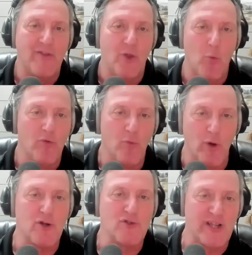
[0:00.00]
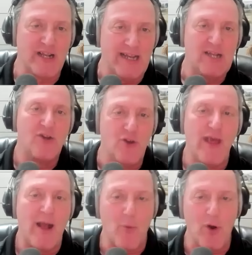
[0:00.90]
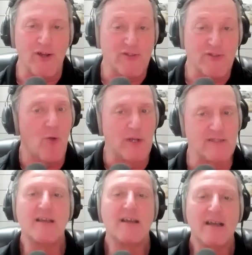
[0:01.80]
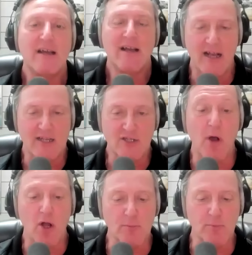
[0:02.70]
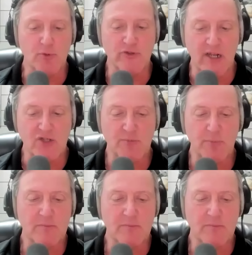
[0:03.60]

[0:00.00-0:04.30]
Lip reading: and the workers that need to do that work is always a smaller percentage of.